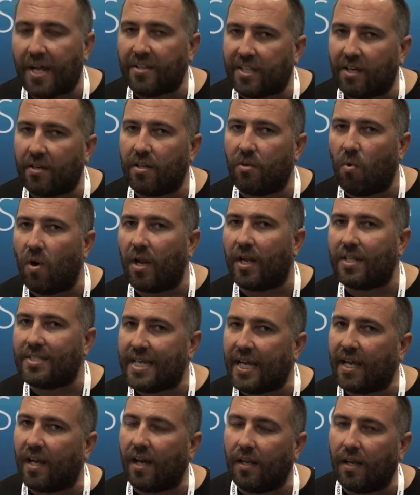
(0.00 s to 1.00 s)
out there that want to
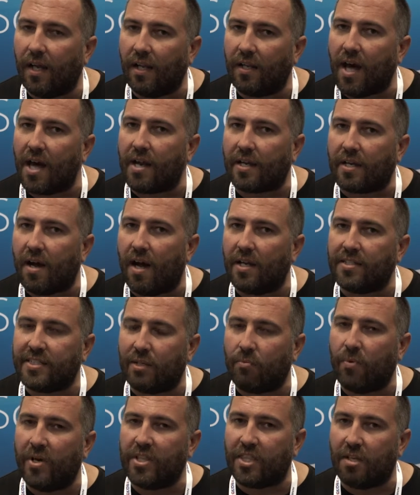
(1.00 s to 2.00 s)
take a, a lot of
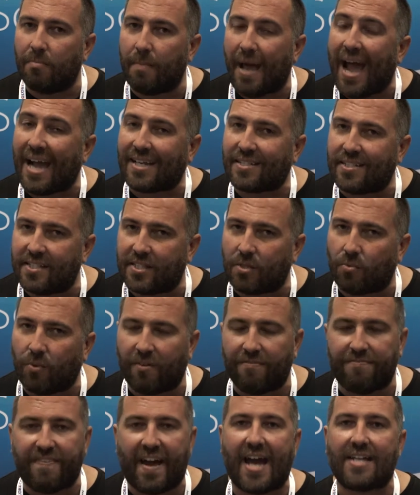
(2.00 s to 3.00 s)
content with them, access it
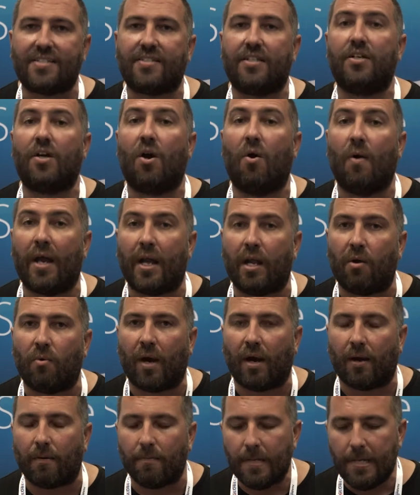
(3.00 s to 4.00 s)
real fast, and go
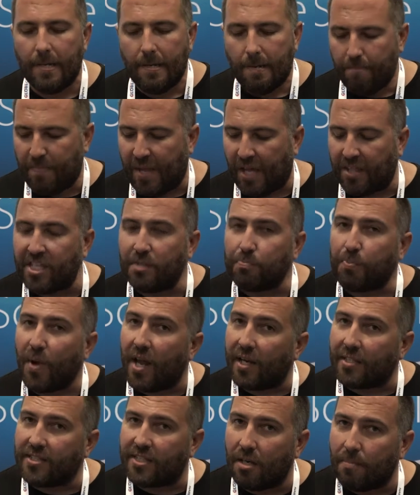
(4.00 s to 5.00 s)
anywhere. Now this
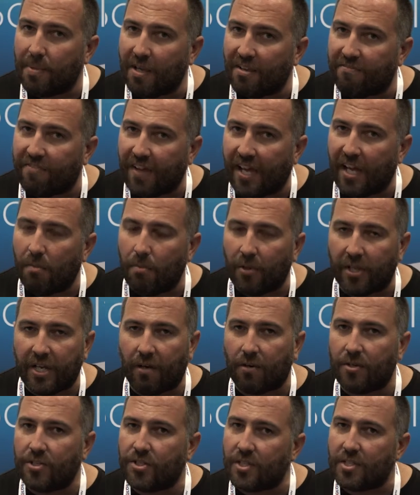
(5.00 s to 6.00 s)
product's going to be available
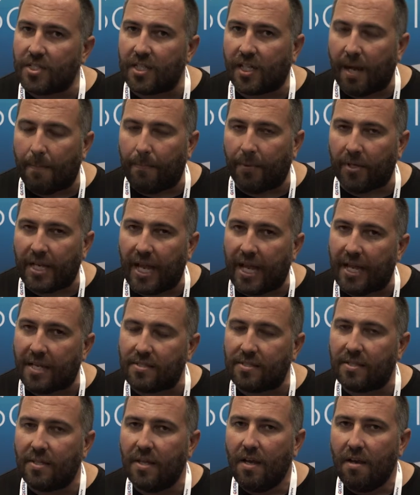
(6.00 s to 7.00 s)
here in just a couple
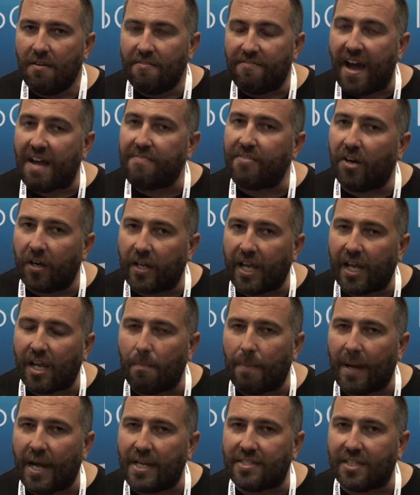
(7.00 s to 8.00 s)
days. 500
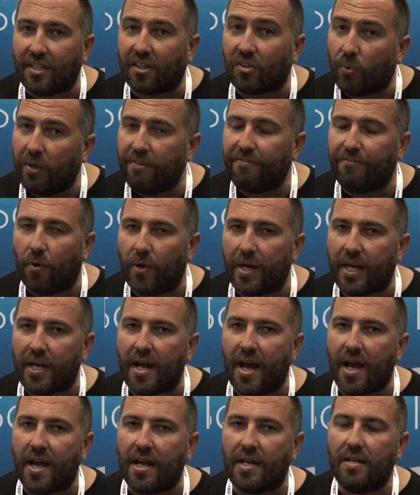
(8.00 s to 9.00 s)
gigabytes at
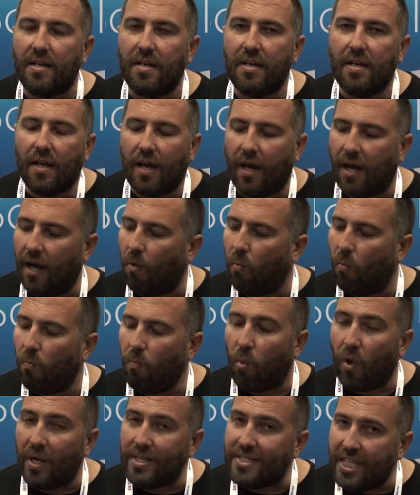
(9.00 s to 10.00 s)
349, uh,
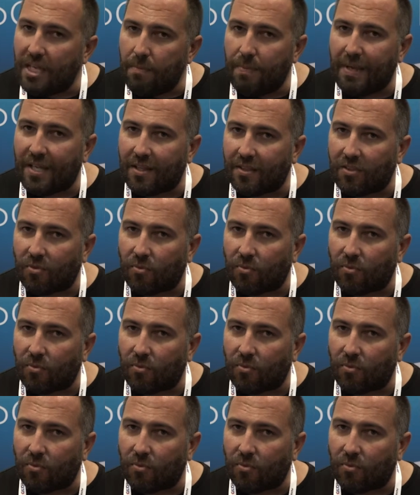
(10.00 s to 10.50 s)
1 TB at